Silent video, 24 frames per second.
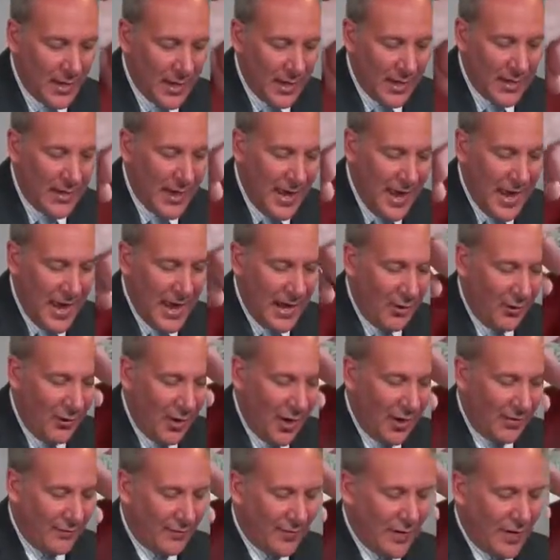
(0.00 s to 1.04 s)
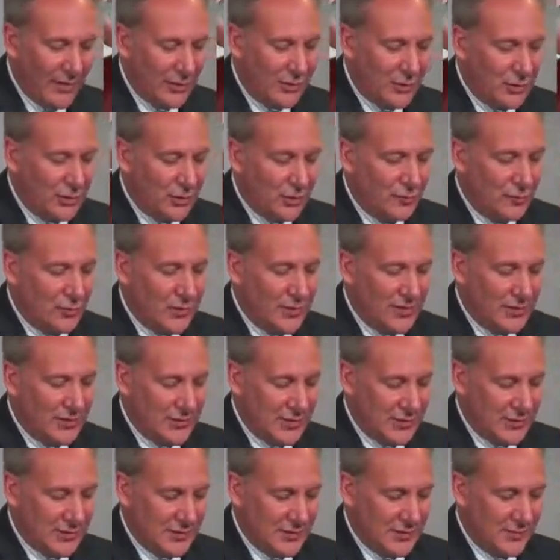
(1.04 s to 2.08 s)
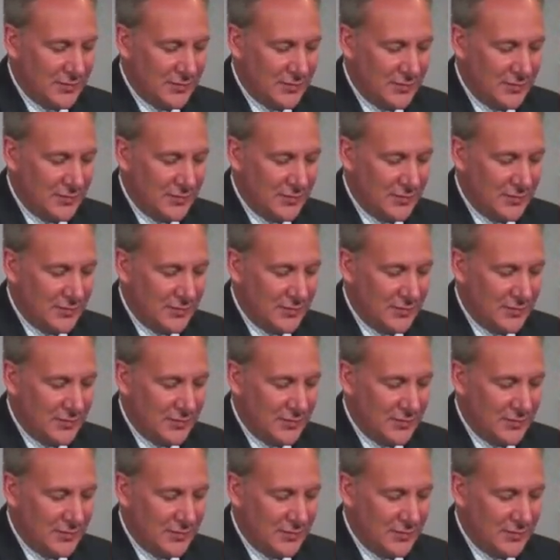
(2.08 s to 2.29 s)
And now I've got 2 pieces.